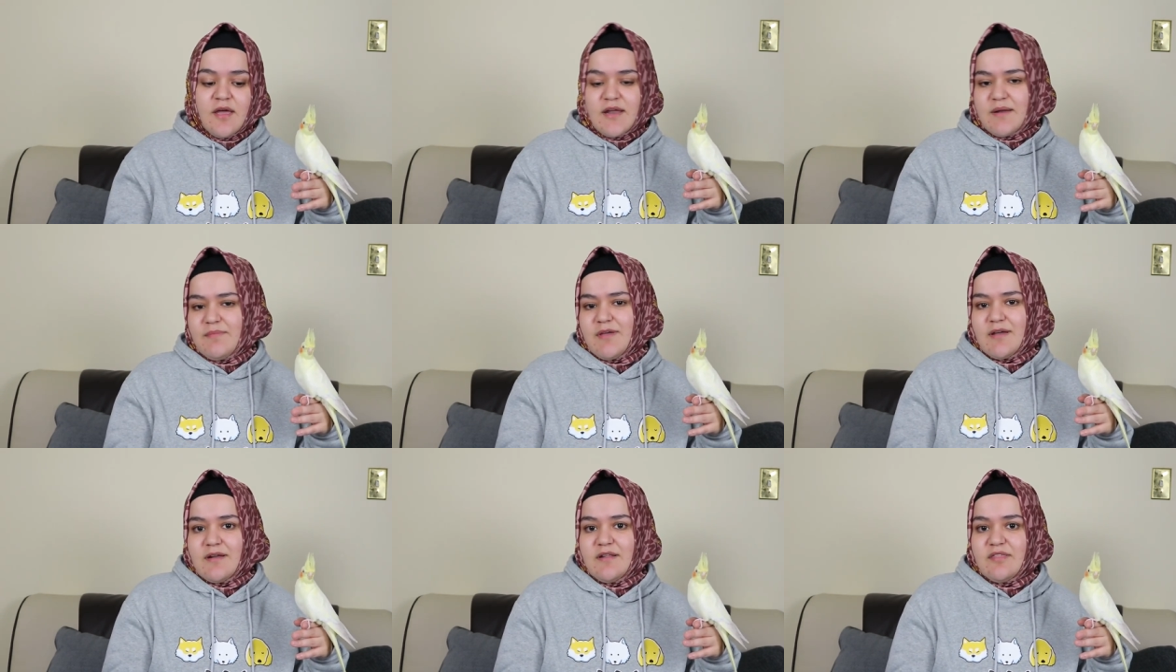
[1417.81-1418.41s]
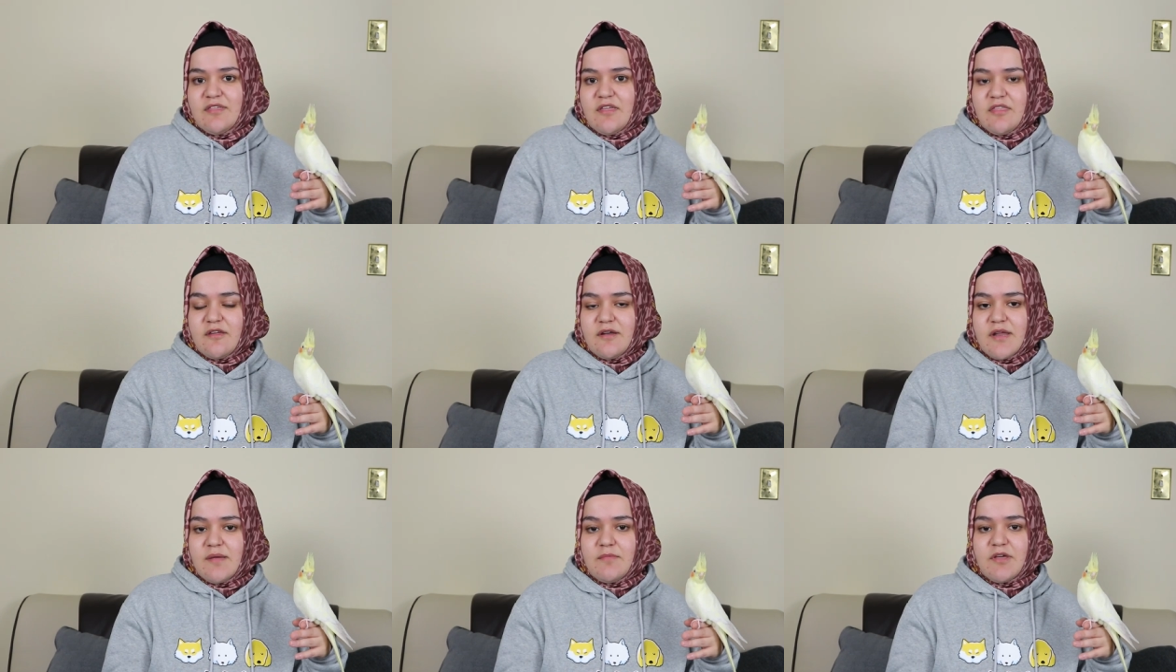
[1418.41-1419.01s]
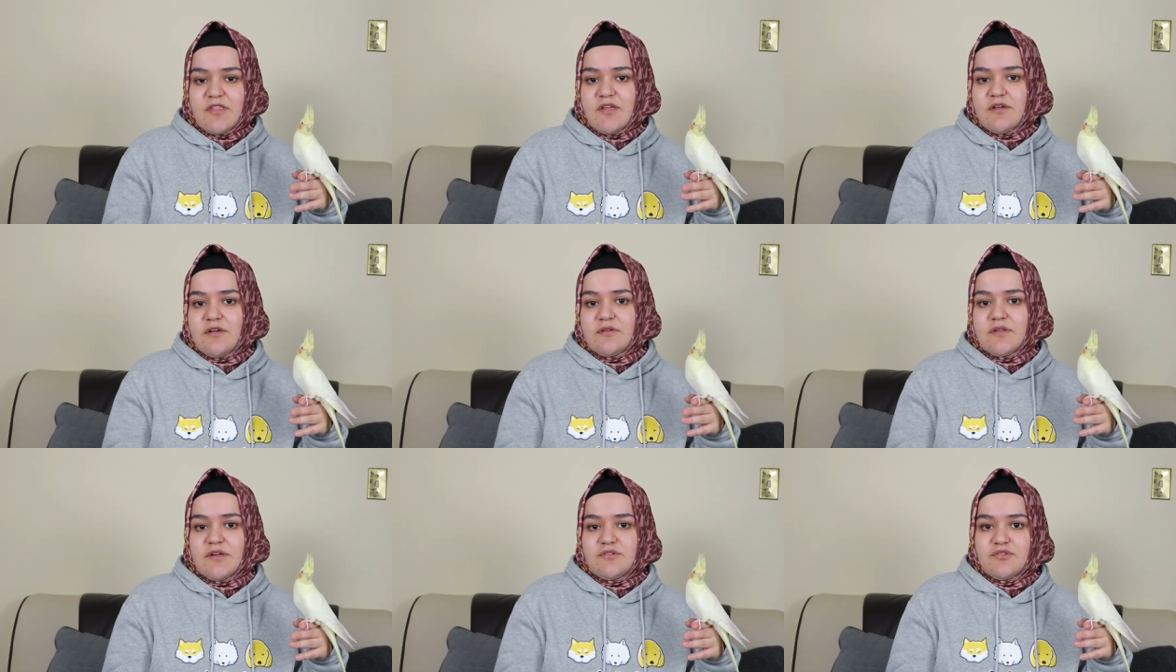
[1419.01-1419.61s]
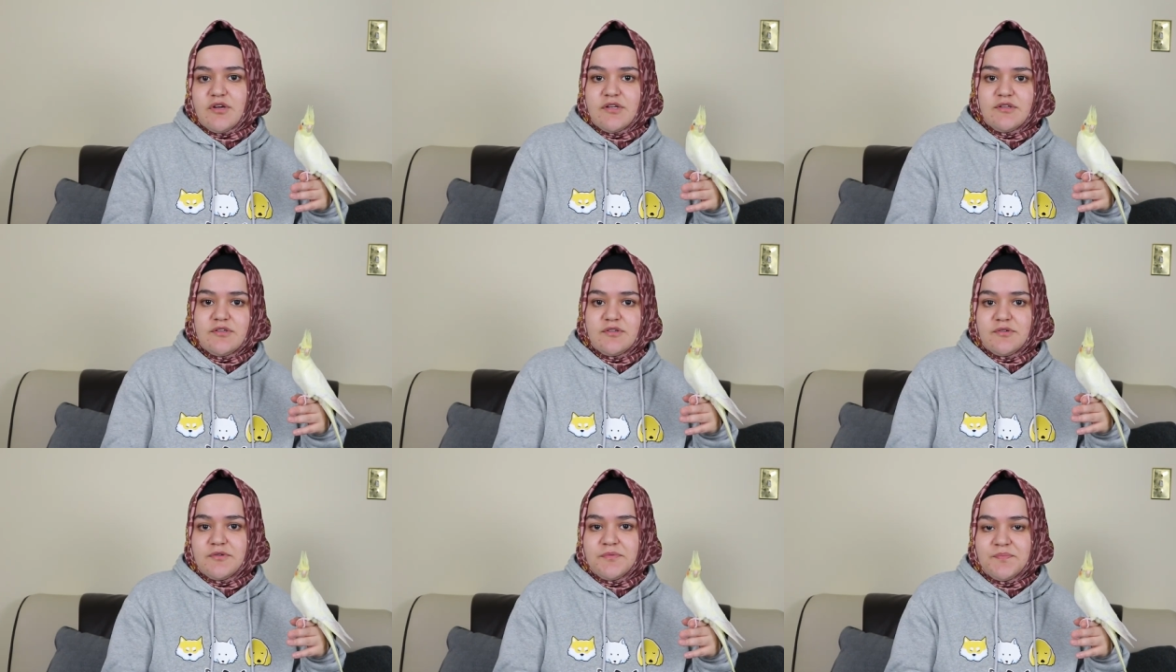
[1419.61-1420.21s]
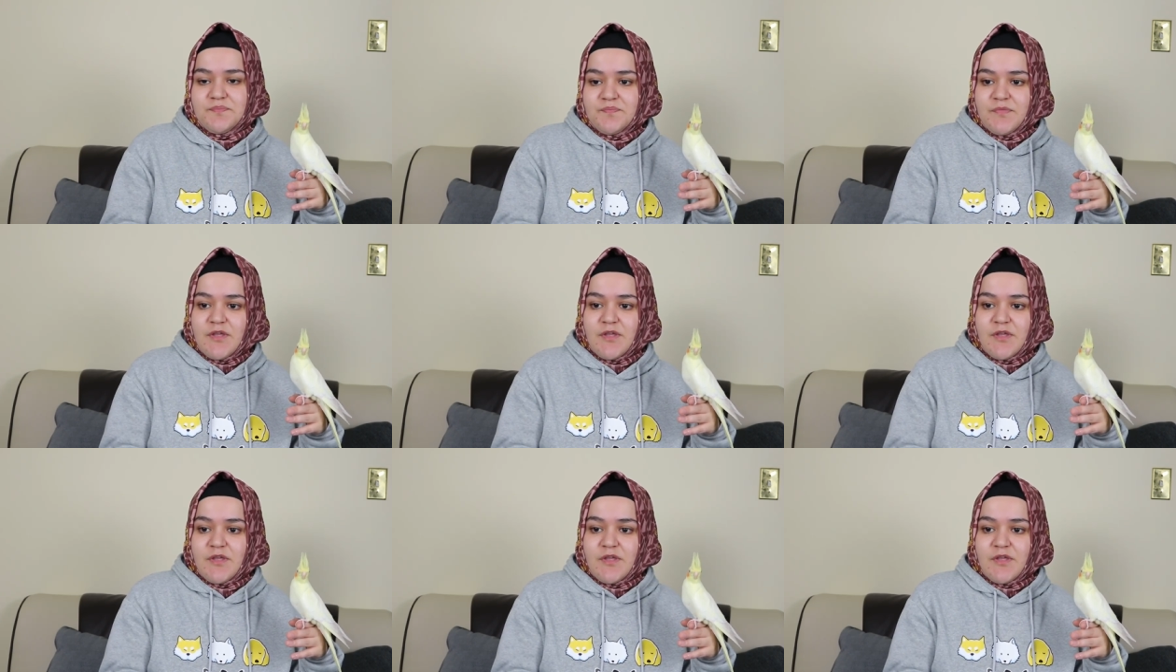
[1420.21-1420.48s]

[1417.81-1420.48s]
And I'm not going to say their name because I know they're trying to